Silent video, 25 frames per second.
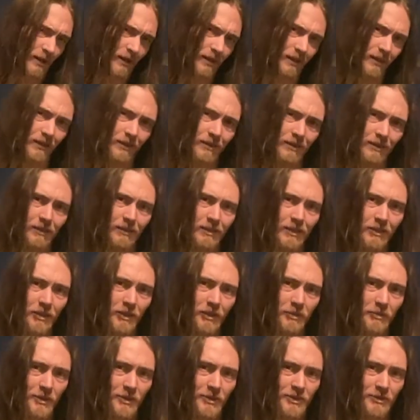And you know,
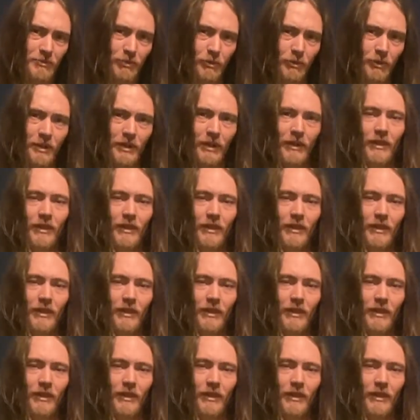the most important